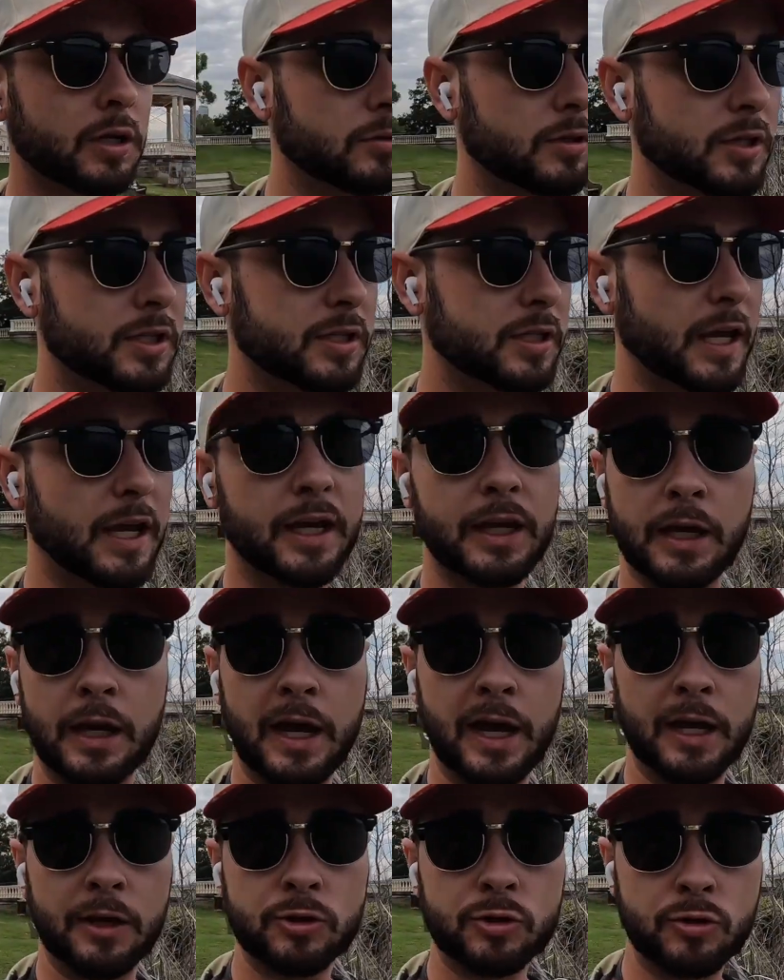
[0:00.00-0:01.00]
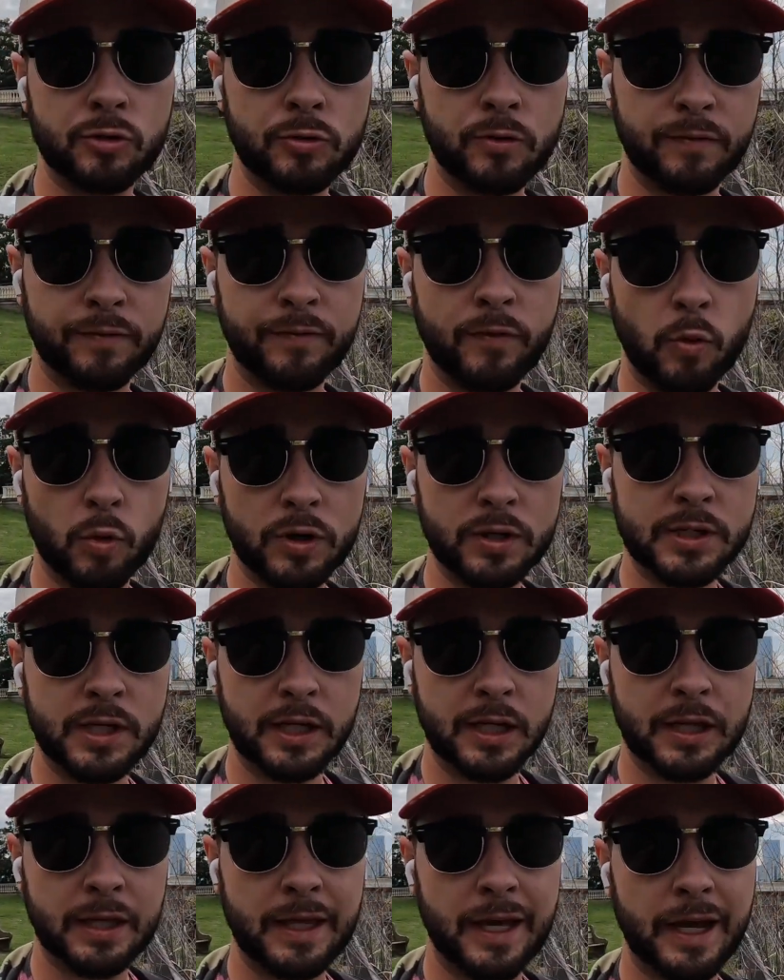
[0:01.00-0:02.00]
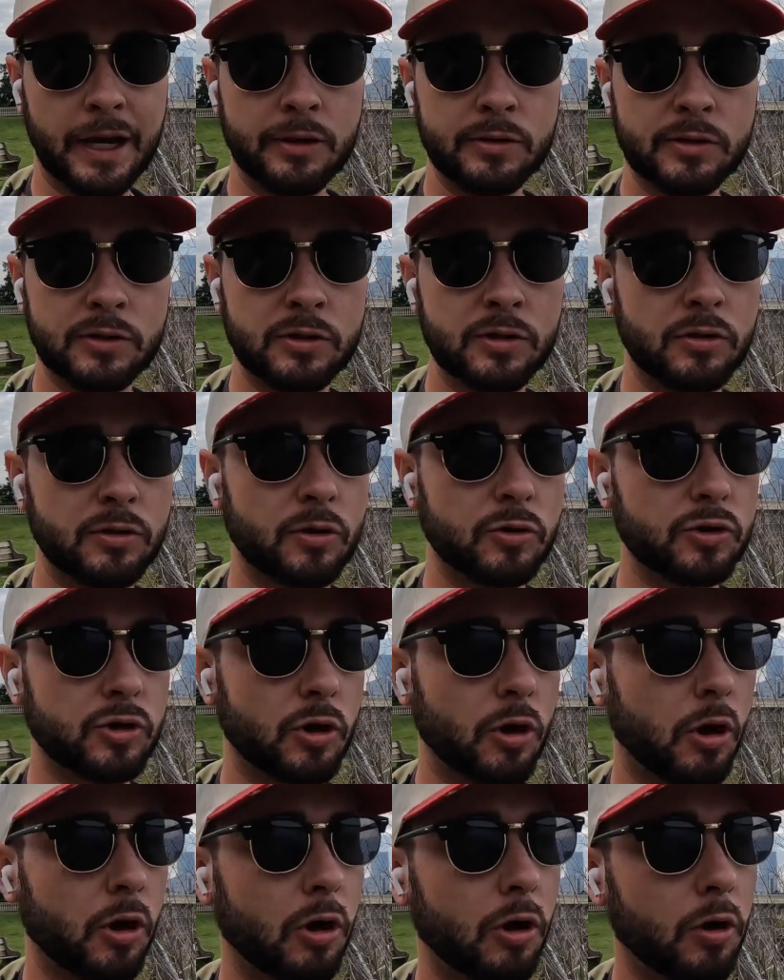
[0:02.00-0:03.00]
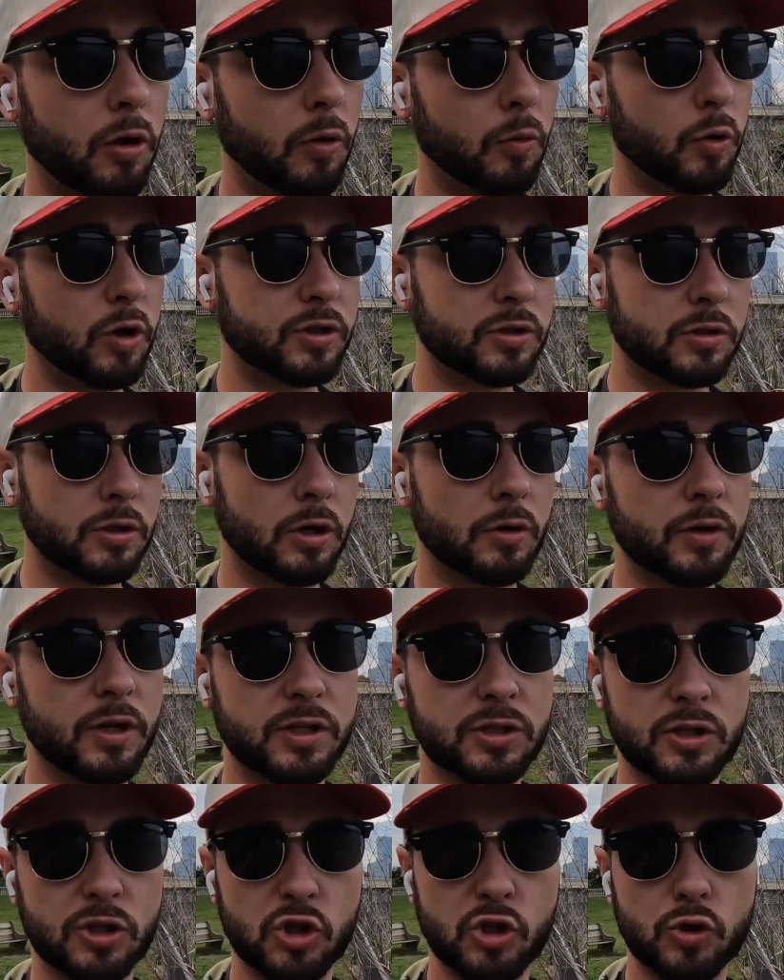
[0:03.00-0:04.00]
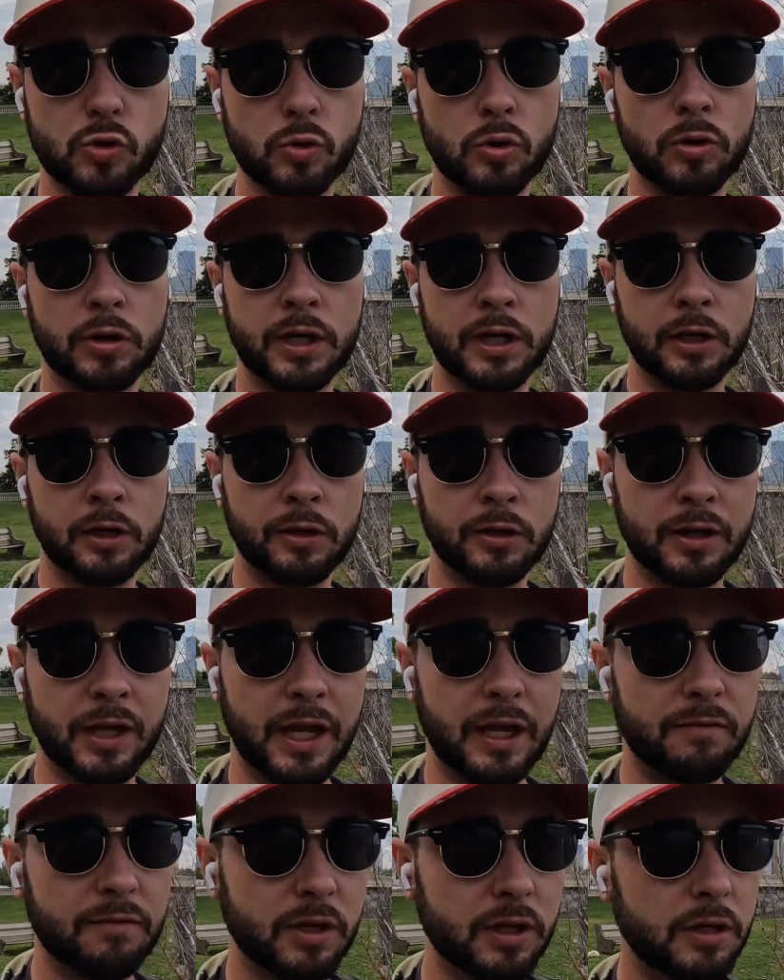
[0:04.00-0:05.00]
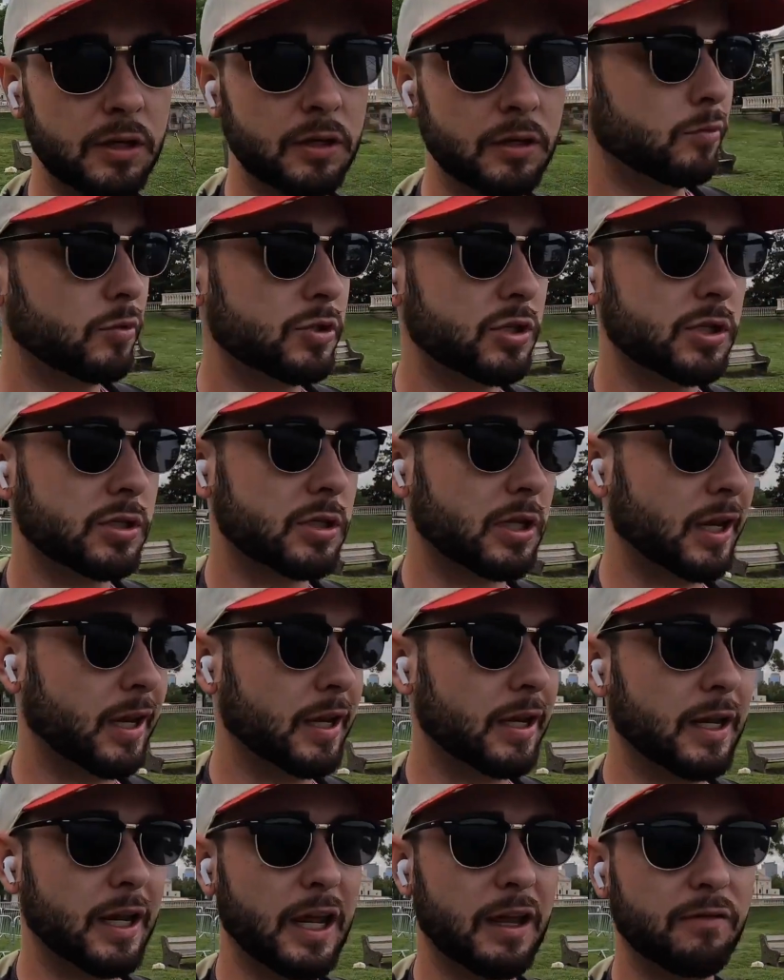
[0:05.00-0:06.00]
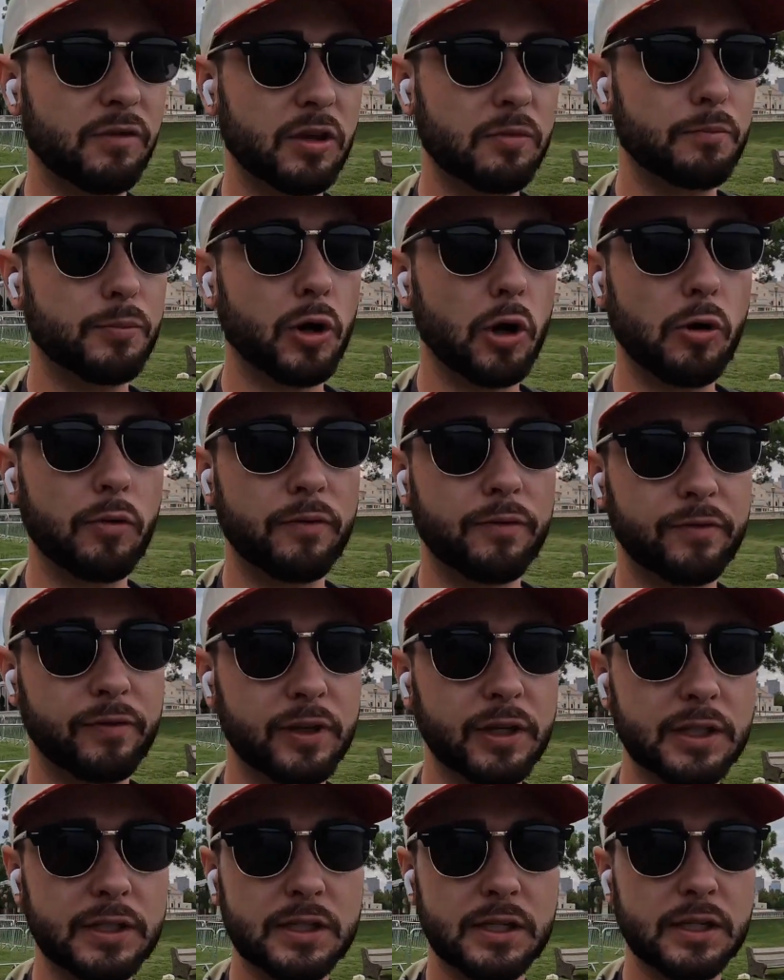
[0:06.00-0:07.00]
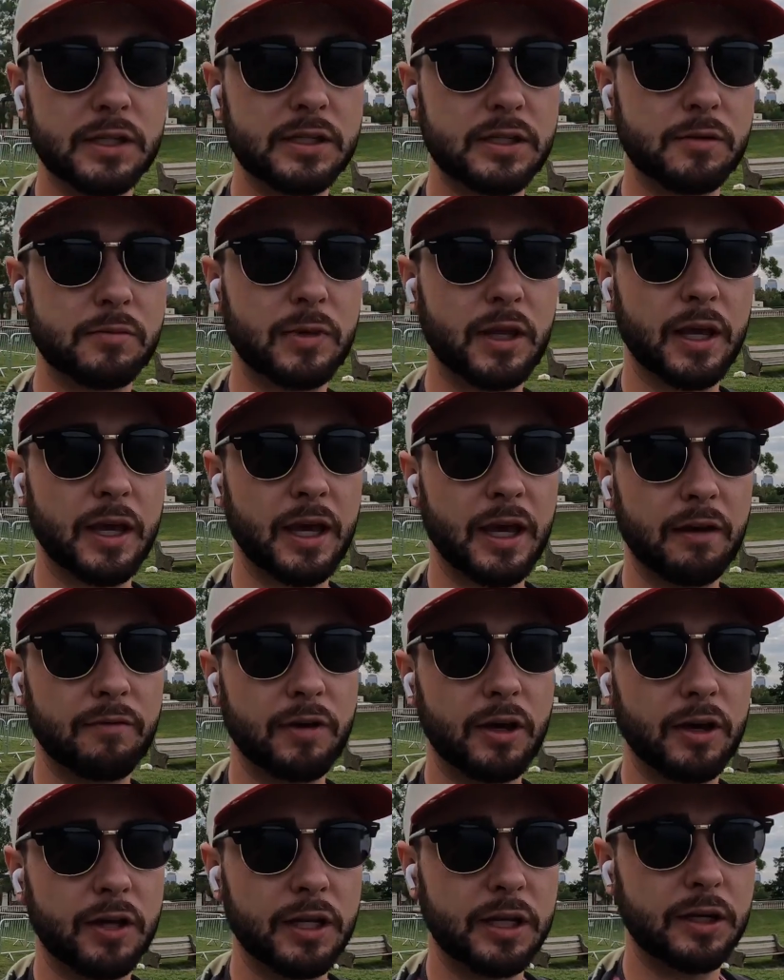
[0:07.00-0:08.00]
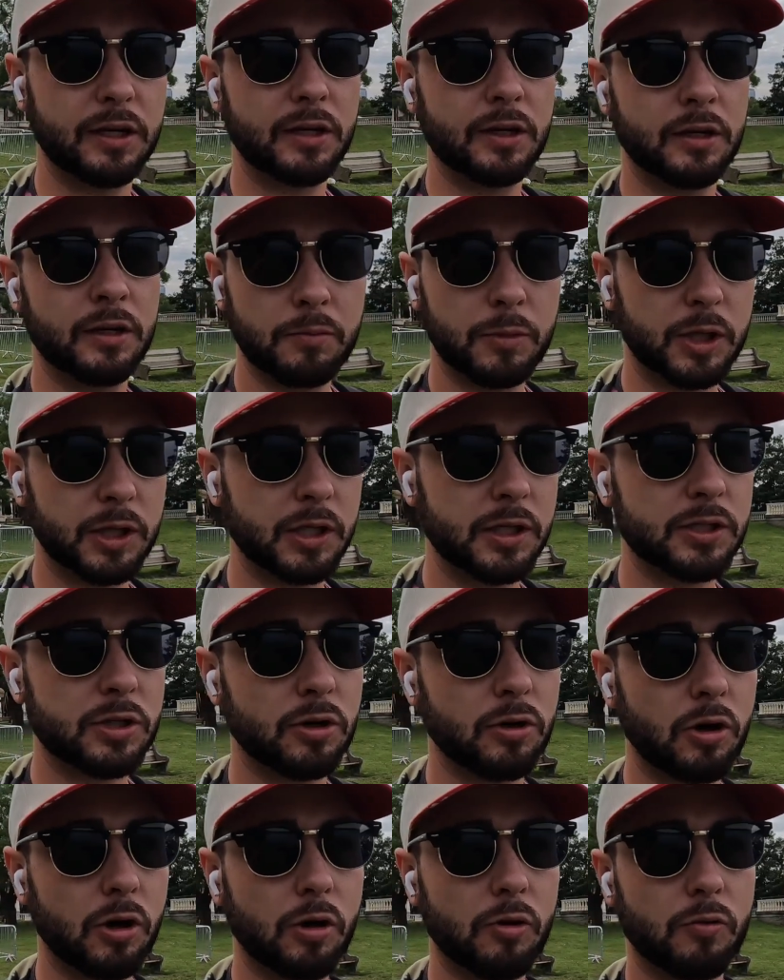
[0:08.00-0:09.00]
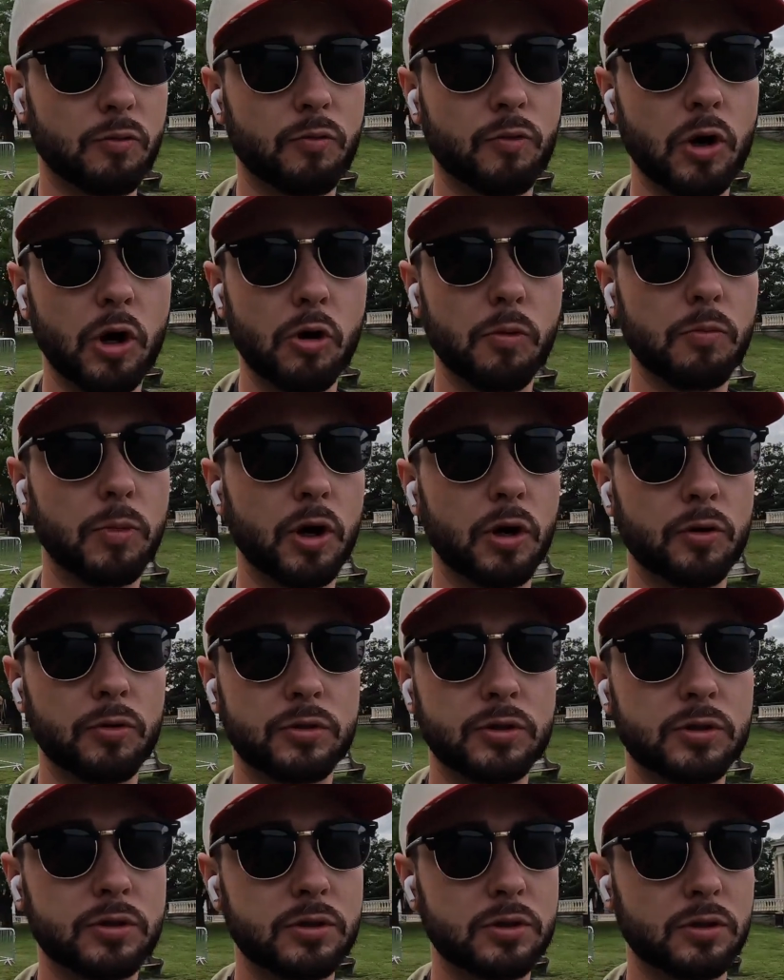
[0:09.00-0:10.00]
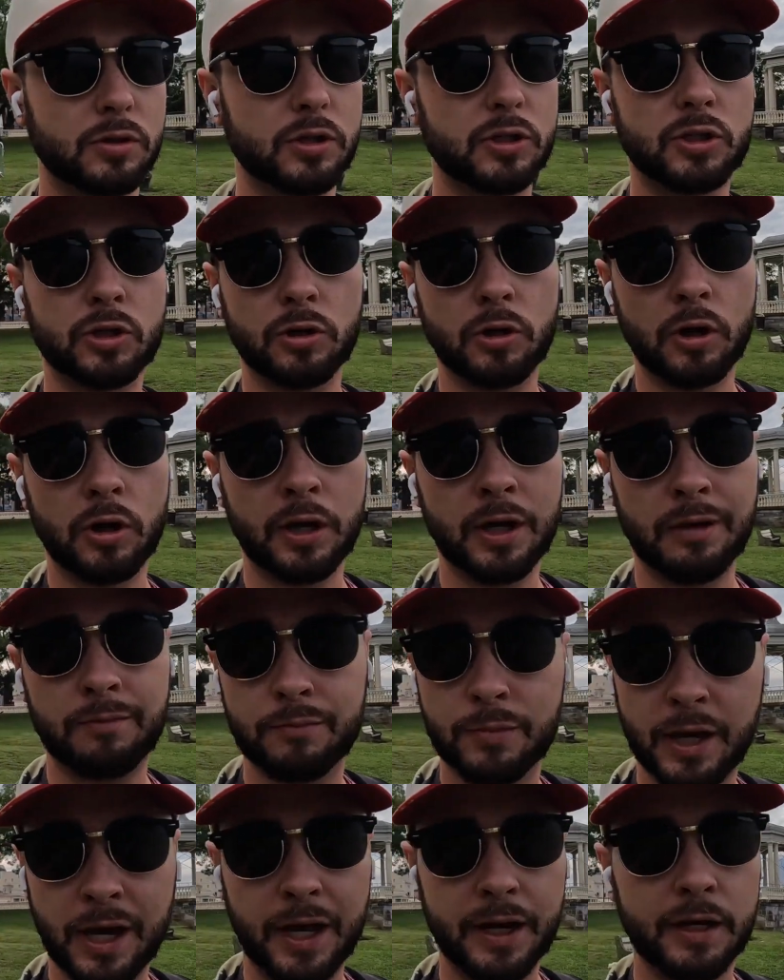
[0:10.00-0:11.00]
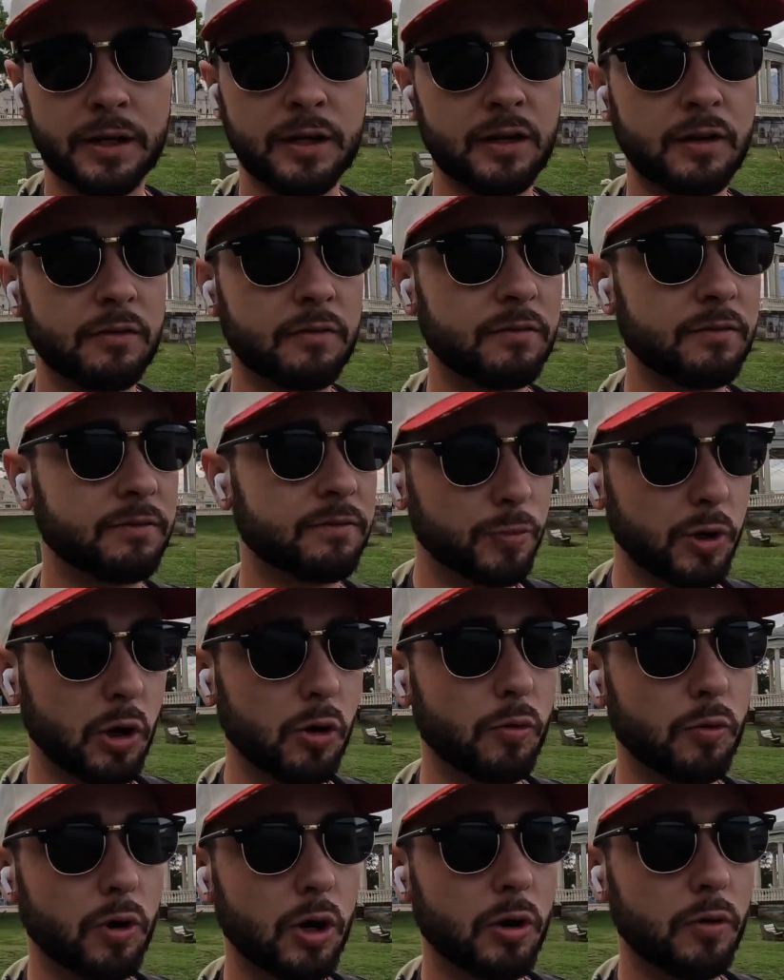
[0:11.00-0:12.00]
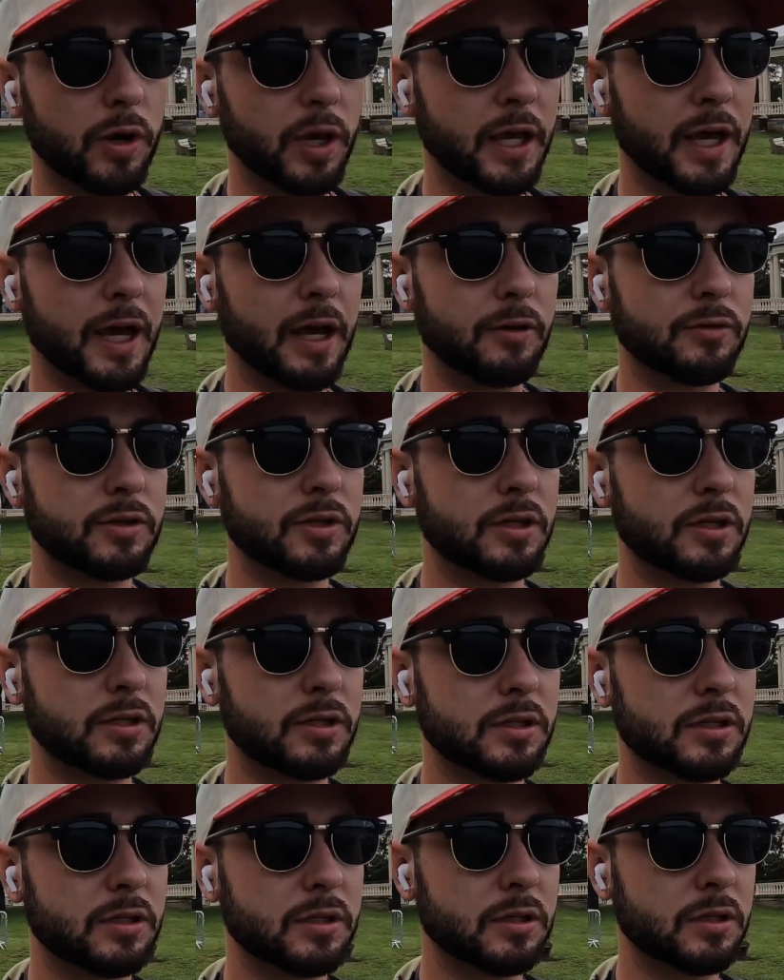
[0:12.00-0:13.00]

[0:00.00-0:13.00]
The second house through the 14th house, those are all what's known as the Schuylkill Navy, which is like a Navy boat fleet system they have out here. But these are all rowboats. So these are all competitive boat rowing houses.